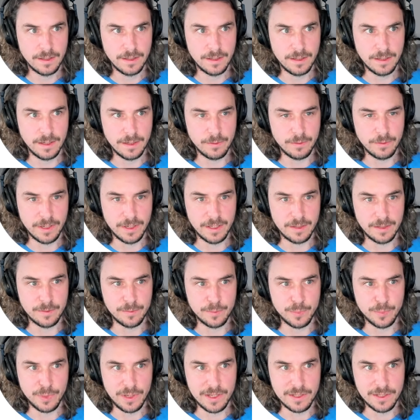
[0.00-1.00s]
went ahead
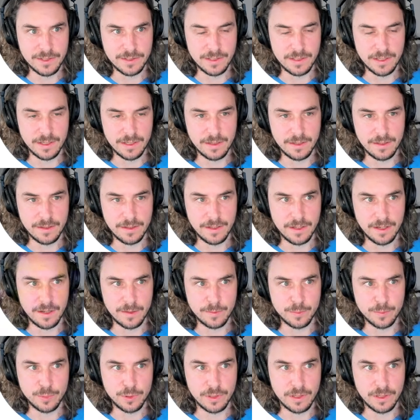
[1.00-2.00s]
and pasted the
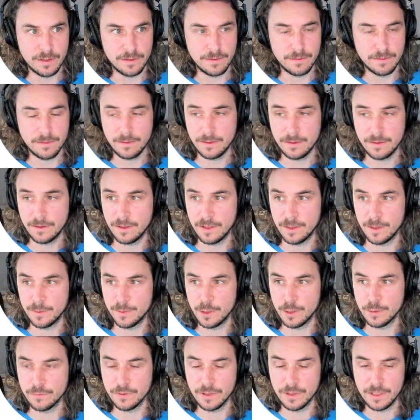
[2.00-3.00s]
output
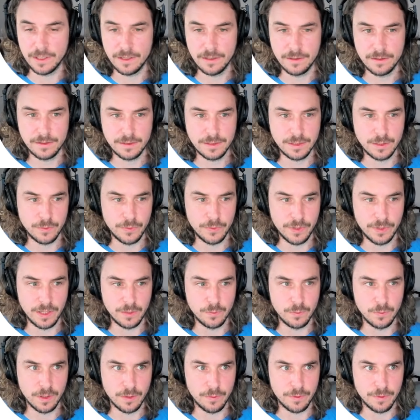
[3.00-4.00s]
over here so we
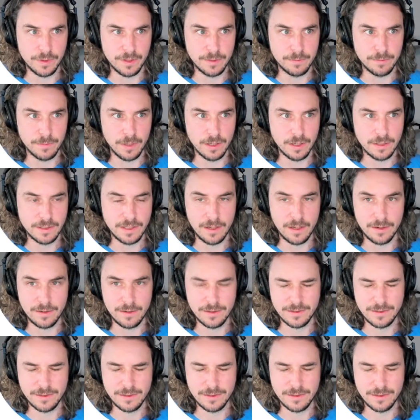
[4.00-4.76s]
can work with the markdown.